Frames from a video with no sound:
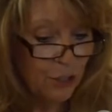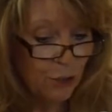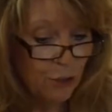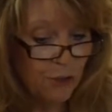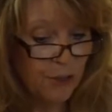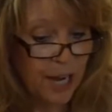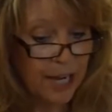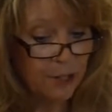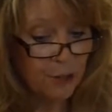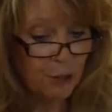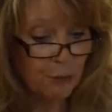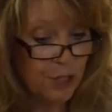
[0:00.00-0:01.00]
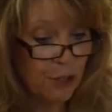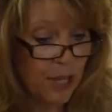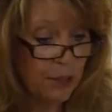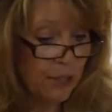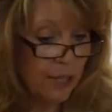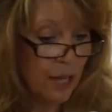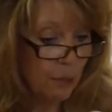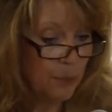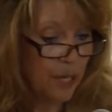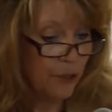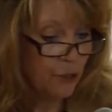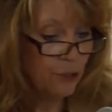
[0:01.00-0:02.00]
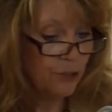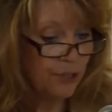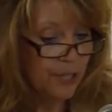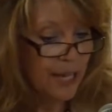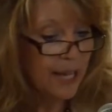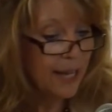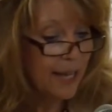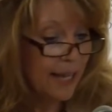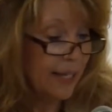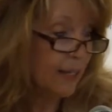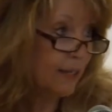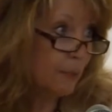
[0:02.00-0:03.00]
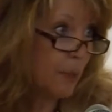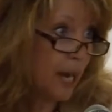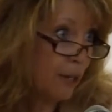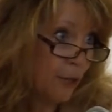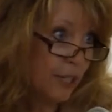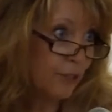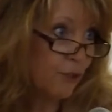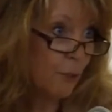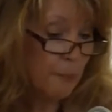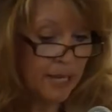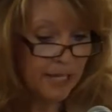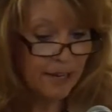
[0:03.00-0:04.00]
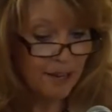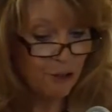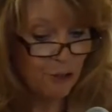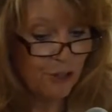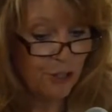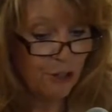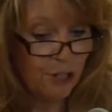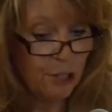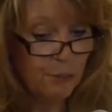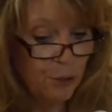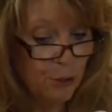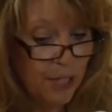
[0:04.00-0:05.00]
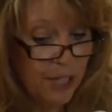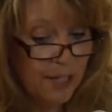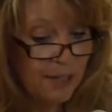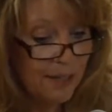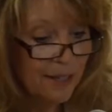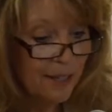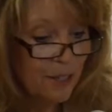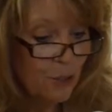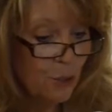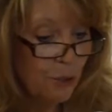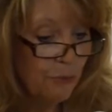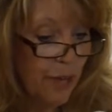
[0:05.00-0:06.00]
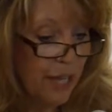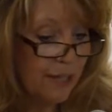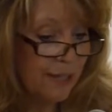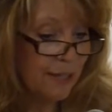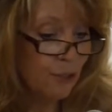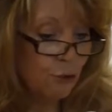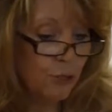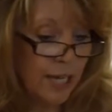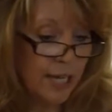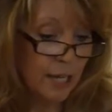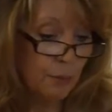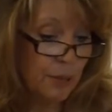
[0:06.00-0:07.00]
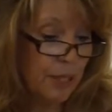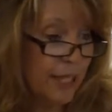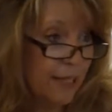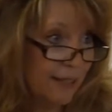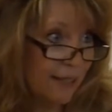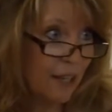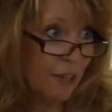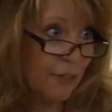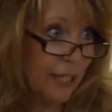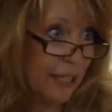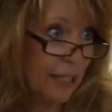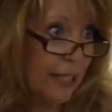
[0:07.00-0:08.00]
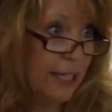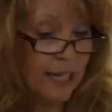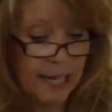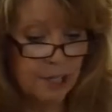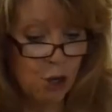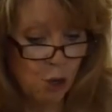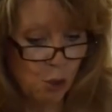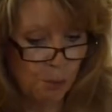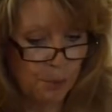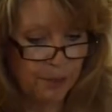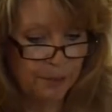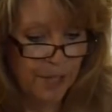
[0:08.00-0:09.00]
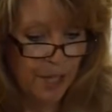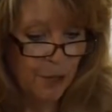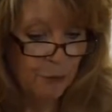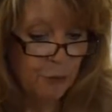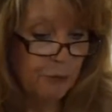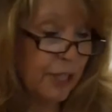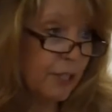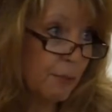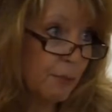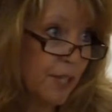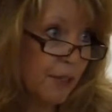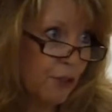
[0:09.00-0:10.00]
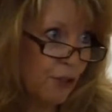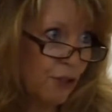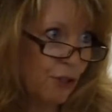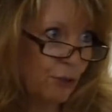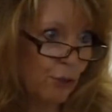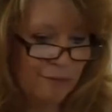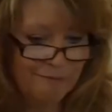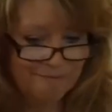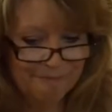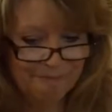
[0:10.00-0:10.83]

your desire to reach out and help others, and inspiring so many others in our community to invest in creating a place of healing and hope for victims and their children.